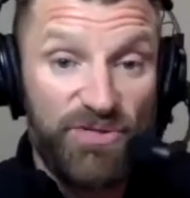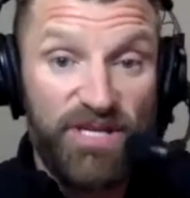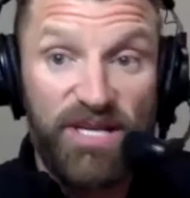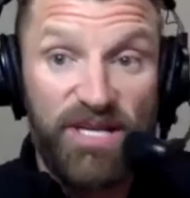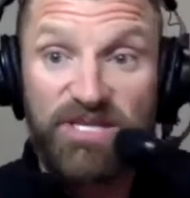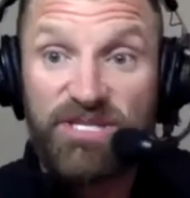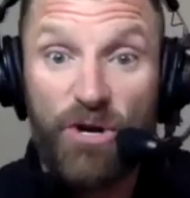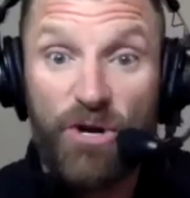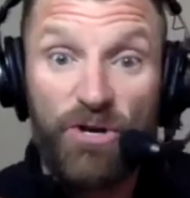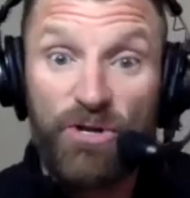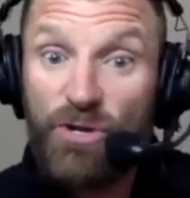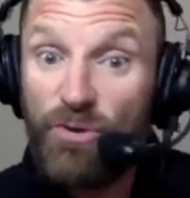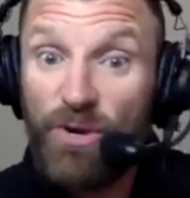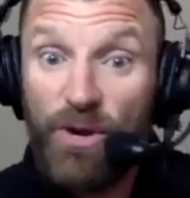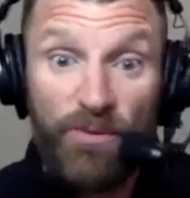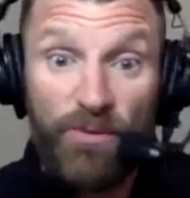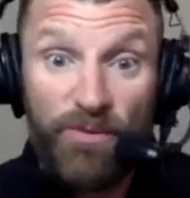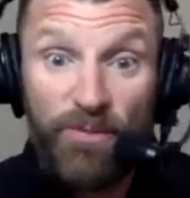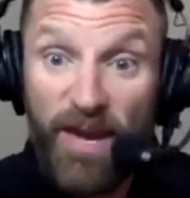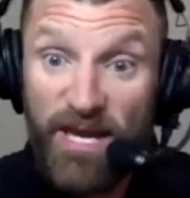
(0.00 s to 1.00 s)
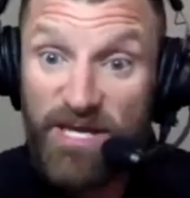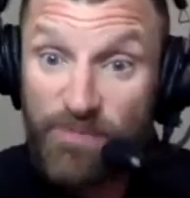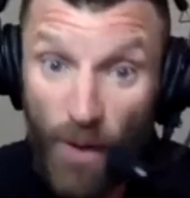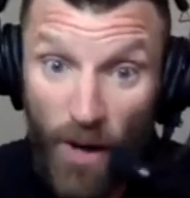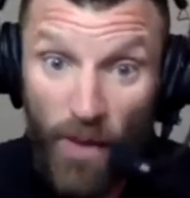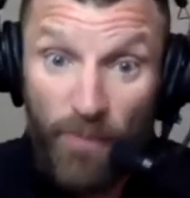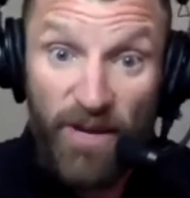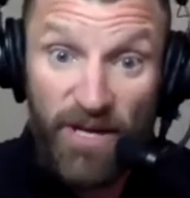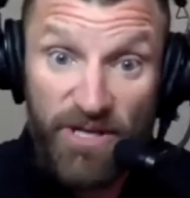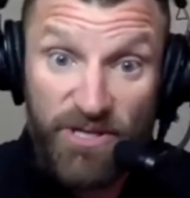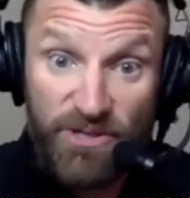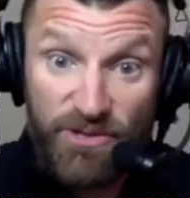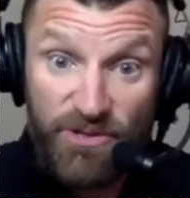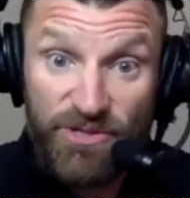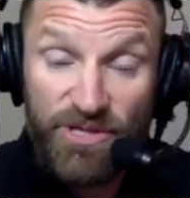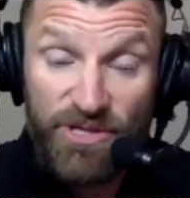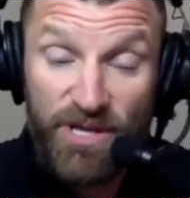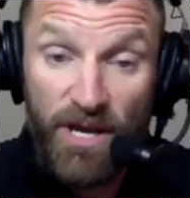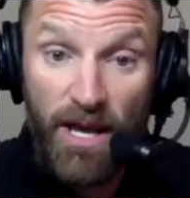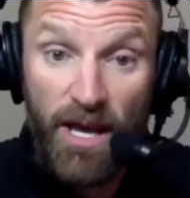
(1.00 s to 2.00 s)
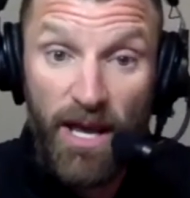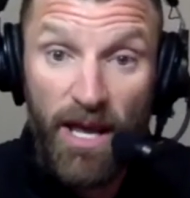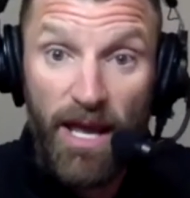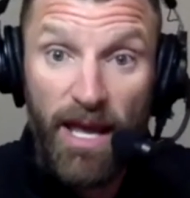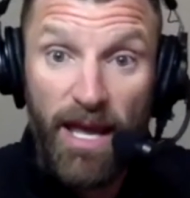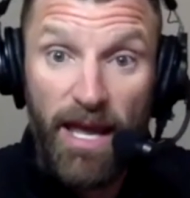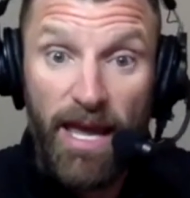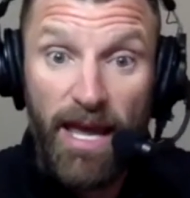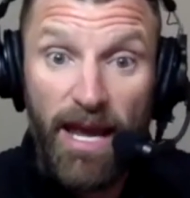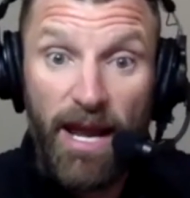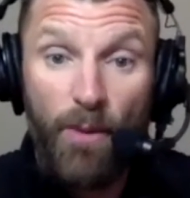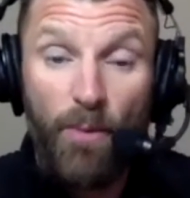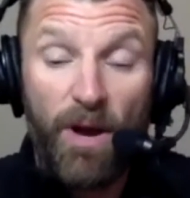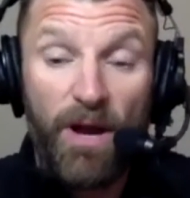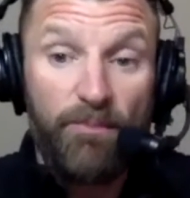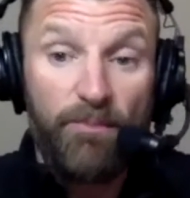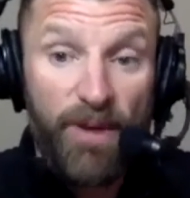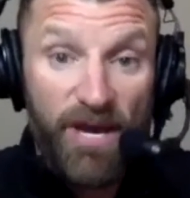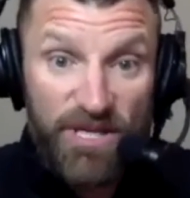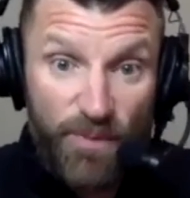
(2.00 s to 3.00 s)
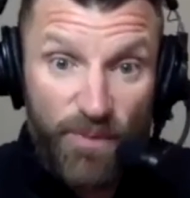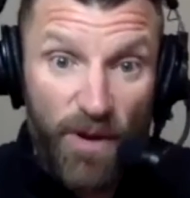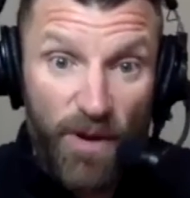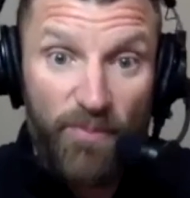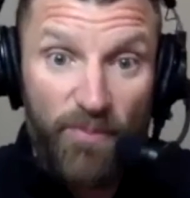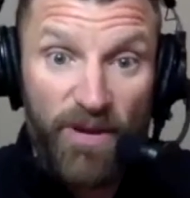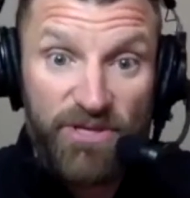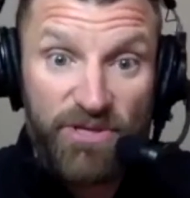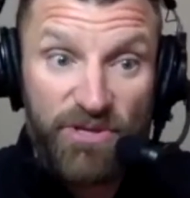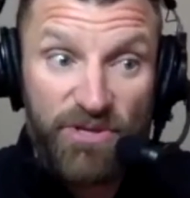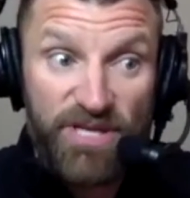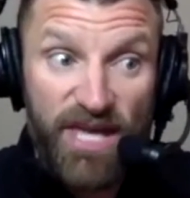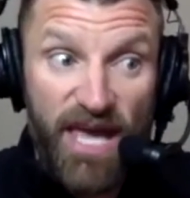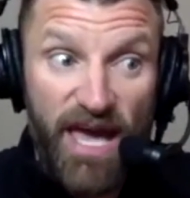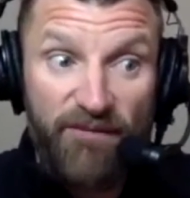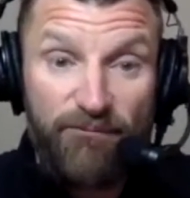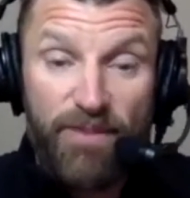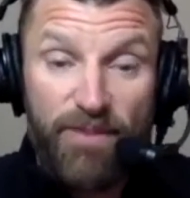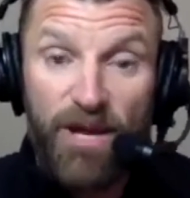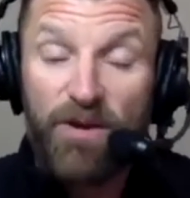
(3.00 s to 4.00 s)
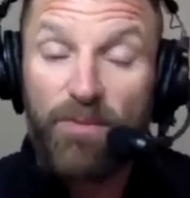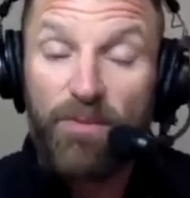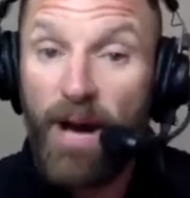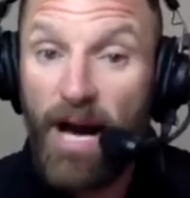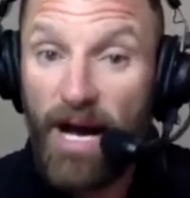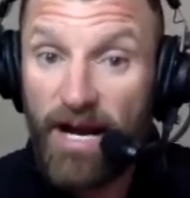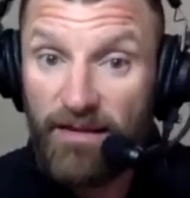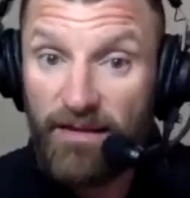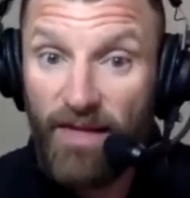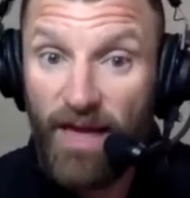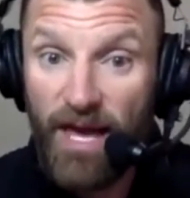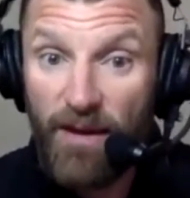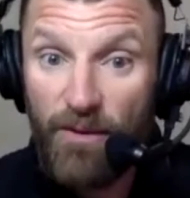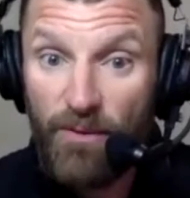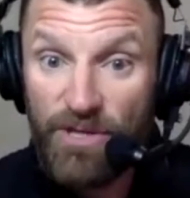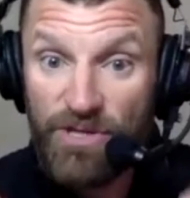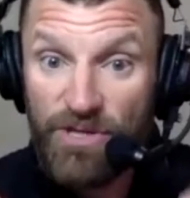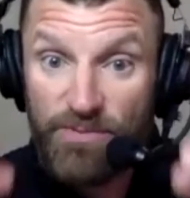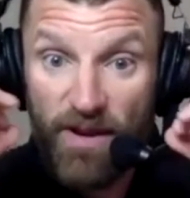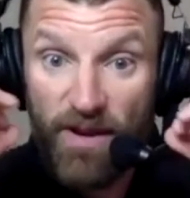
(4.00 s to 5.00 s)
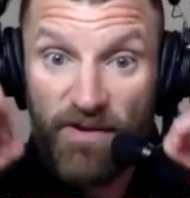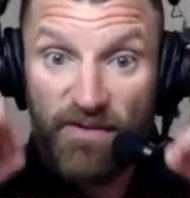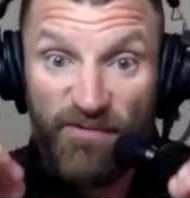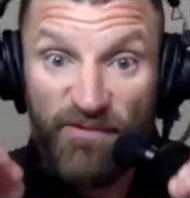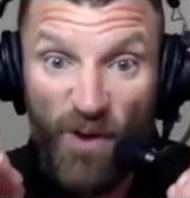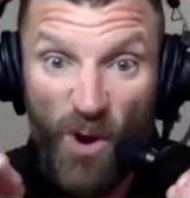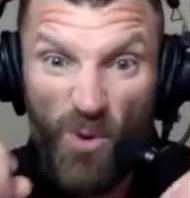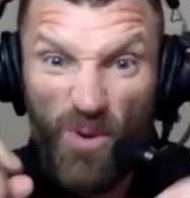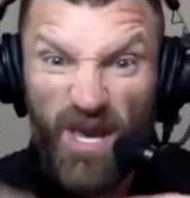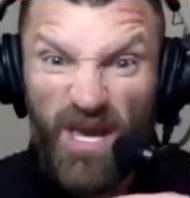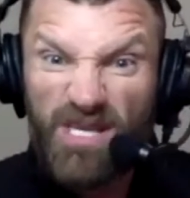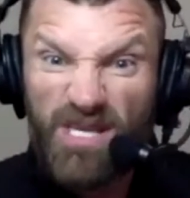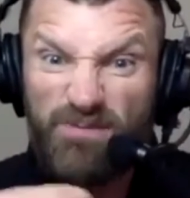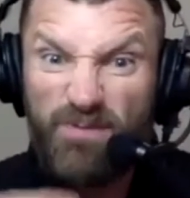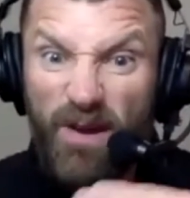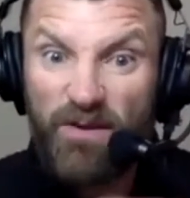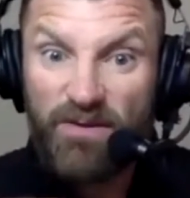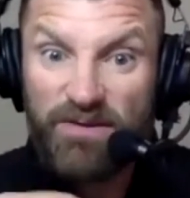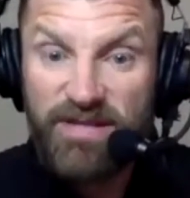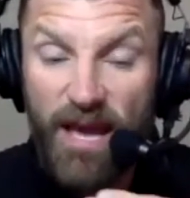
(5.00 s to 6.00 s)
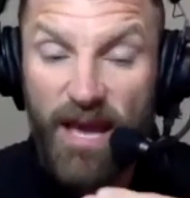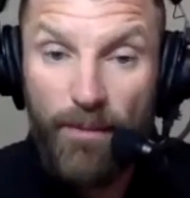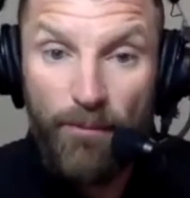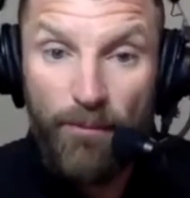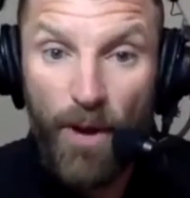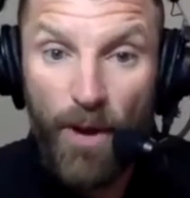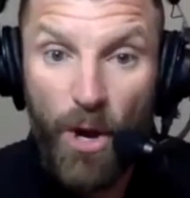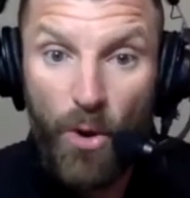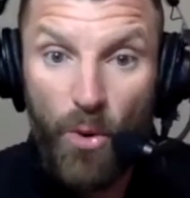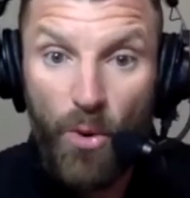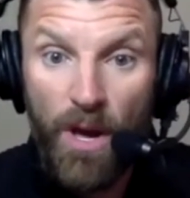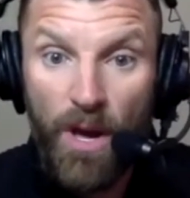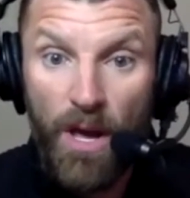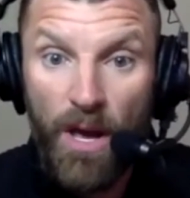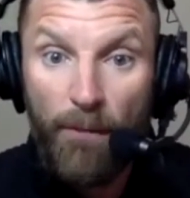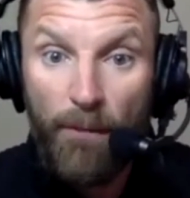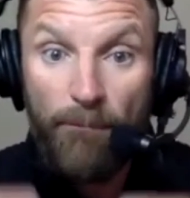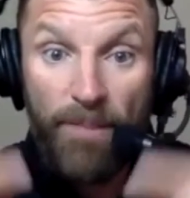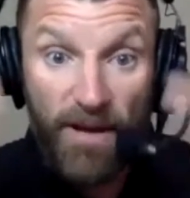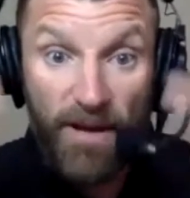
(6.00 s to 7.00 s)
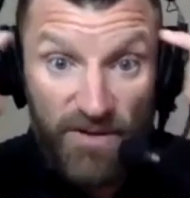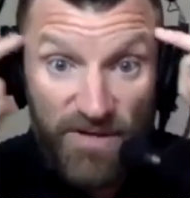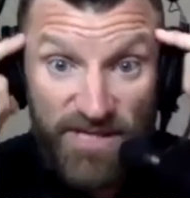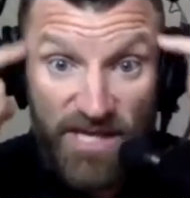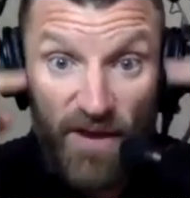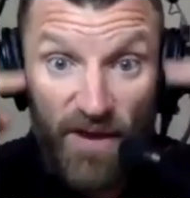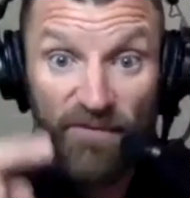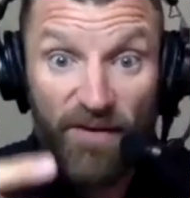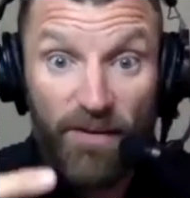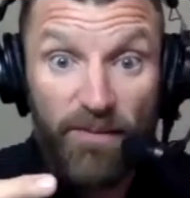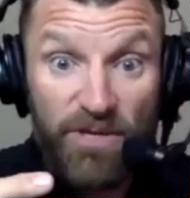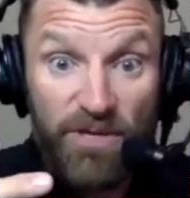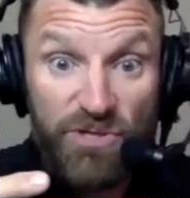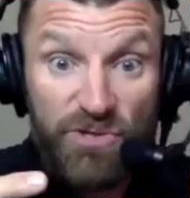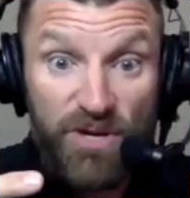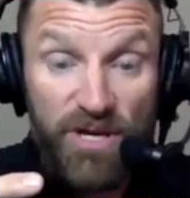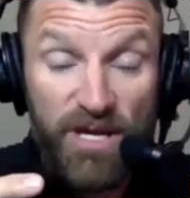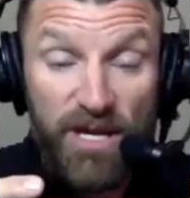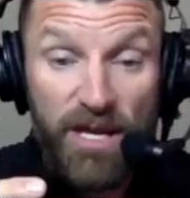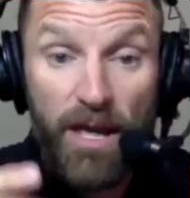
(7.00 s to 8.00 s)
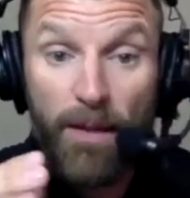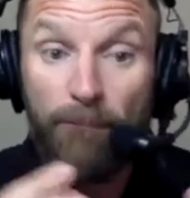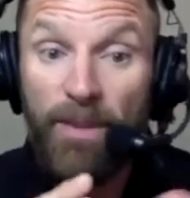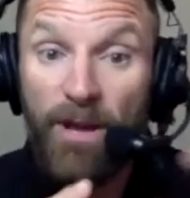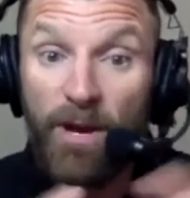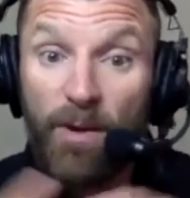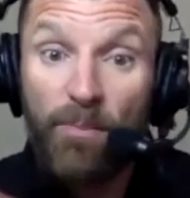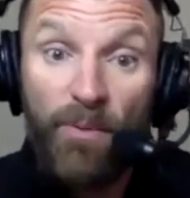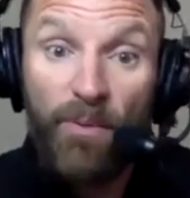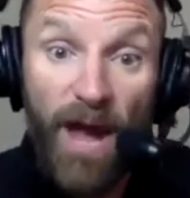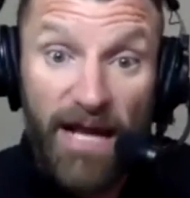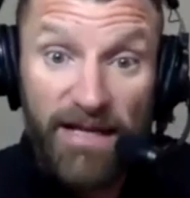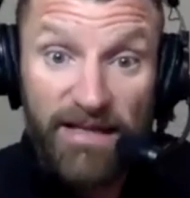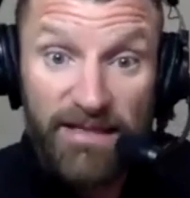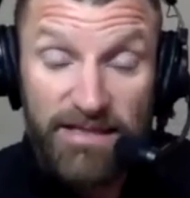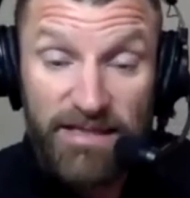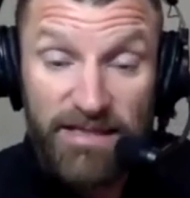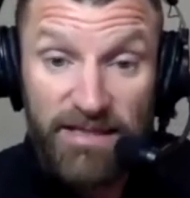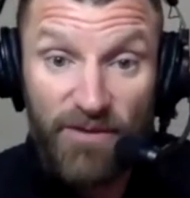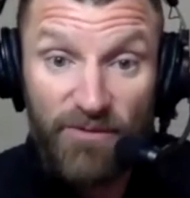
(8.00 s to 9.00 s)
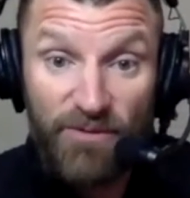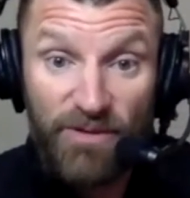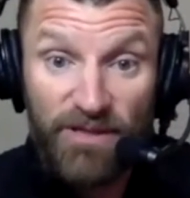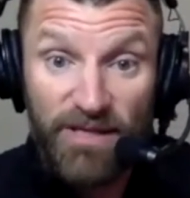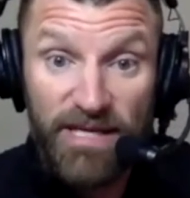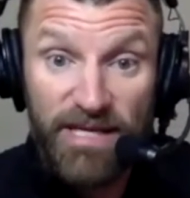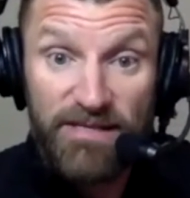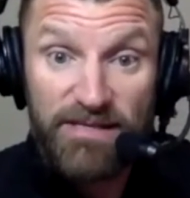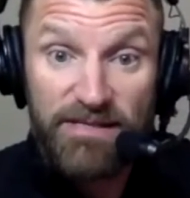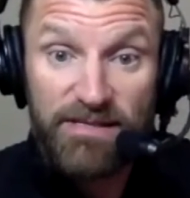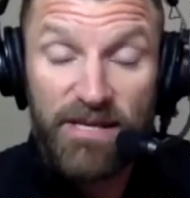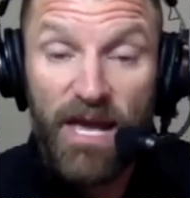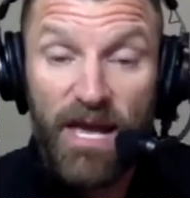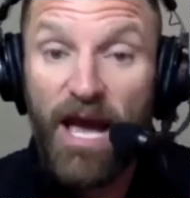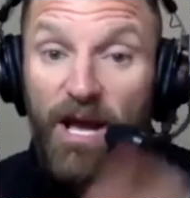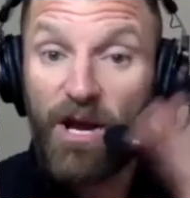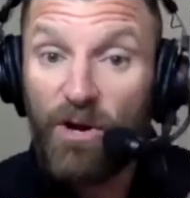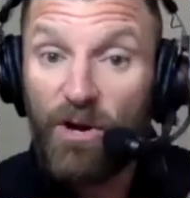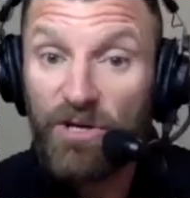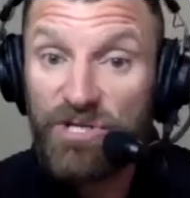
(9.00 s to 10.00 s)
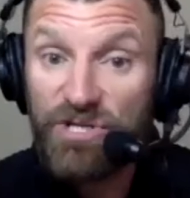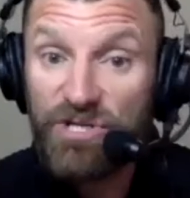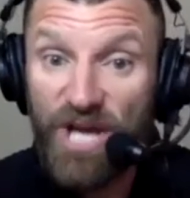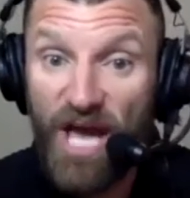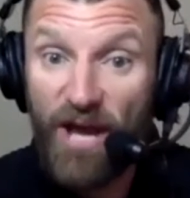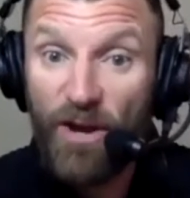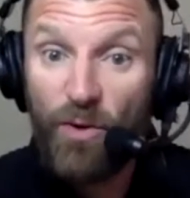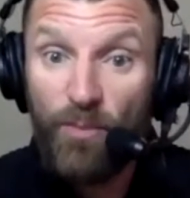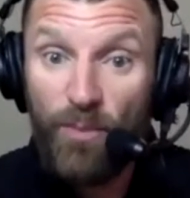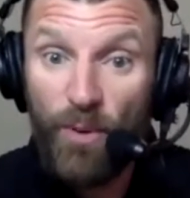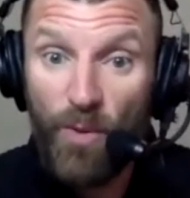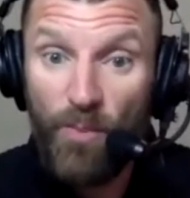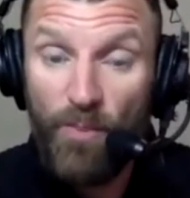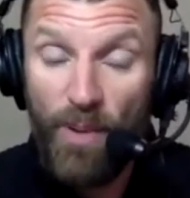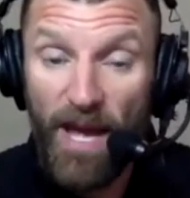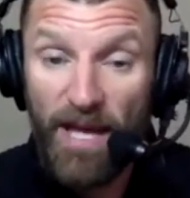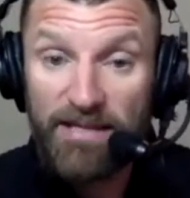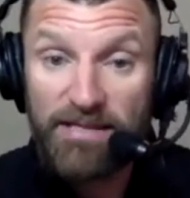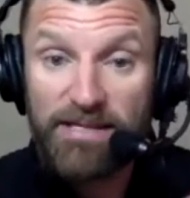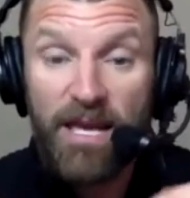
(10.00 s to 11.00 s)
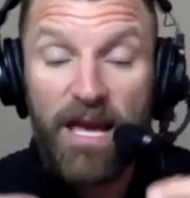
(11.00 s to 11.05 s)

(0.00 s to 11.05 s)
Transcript: I started doing it with baseball pitchers. And I wanted baseball pitchers to have better body language, better focus, better tempo, better self-imagery, better practicing their release. I call it shadow bullpens.